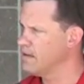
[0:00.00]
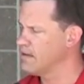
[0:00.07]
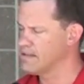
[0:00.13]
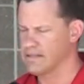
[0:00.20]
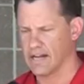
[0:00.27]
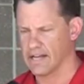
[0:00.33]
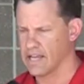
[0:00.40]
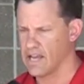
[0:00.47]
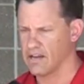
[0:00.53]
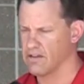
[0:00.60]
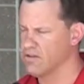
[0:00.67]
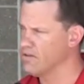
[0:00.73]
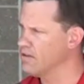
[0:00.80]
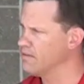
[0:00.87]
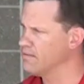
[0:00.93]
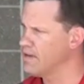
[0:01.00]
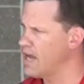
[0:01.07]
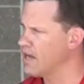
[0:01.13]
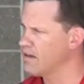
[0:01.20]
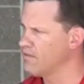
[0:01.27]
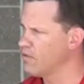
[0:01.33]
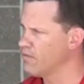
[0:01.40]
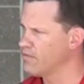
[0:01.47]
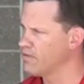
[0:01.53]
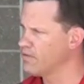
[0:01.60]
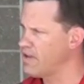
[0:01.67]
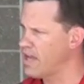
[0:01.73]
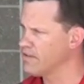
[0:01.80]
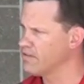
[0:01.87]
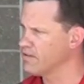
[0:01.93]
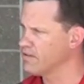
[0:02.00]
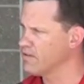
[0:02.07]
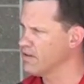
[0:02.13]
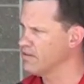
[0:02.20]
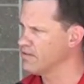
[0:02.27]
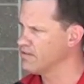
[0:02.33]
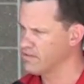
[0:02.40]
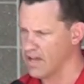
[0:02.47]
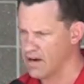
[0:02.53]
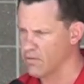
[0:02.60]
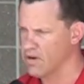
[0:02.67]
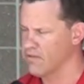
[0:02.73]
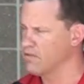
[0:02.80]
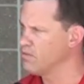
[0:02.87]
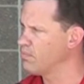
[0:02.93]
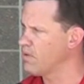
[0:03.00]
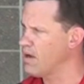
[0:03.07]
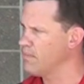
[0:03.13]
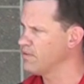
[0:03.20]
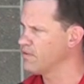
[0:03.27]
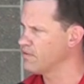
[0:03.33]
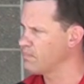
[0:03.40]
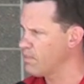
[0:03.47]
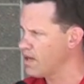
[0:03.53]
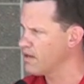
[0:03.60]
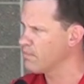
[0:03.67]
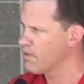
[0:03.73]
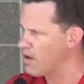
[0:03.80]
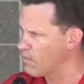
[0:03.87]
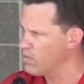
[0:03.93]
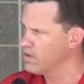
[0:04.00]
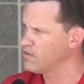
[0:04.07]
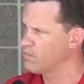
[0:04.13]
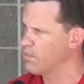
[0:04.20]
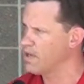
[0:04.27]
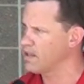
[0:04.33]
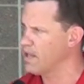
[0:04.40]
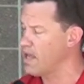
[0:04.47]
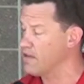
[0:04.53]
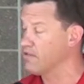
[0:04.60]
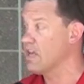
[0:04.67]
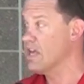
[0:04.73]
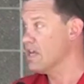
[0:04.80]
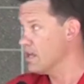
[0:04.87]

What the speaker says: I said, I can't do it. Not going to vote for a tax increase. It's not a revenue problem. It's a spending problem. We can spend less.